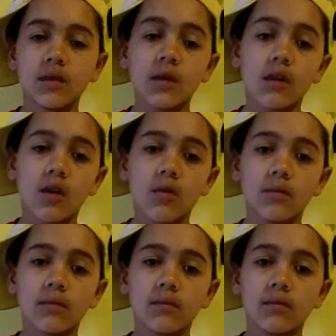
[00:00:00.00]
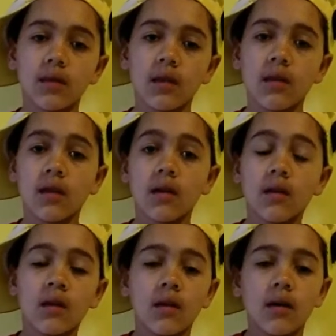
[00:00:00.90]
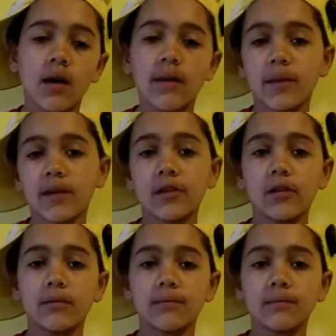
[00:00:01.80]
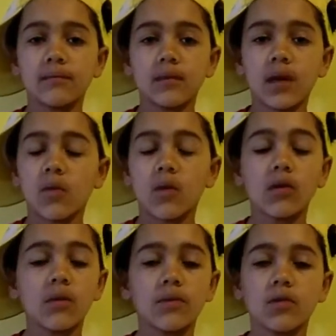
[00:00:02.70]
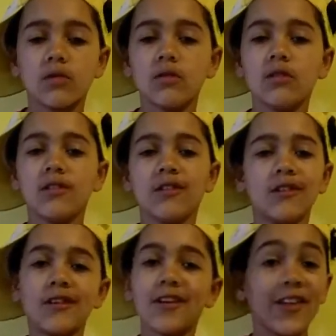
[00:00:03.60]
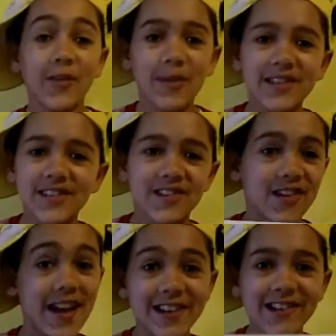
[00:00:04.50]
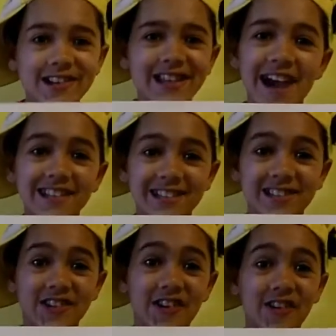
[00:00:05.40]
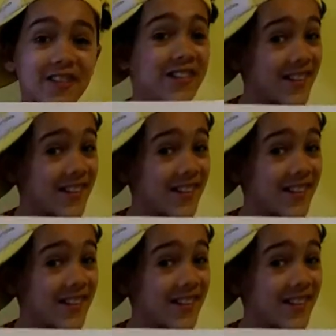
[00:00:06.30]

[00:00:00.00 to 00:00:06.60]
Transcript: Hello, I'm Edgar, and welcome to the Mister Edgar Salas Show.